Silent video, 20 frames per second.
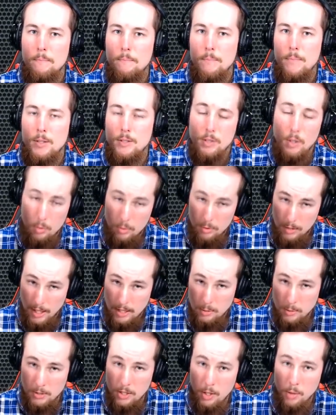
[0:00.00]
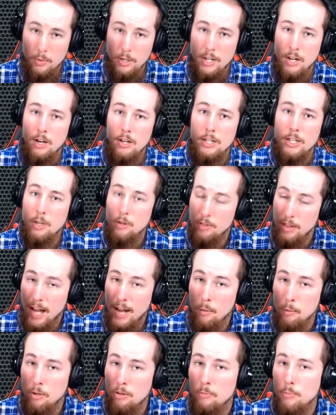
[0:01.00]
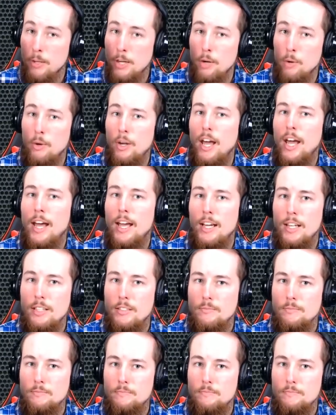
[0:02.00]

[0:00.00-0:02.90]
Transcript: So that's what's going on here. That would have been okay.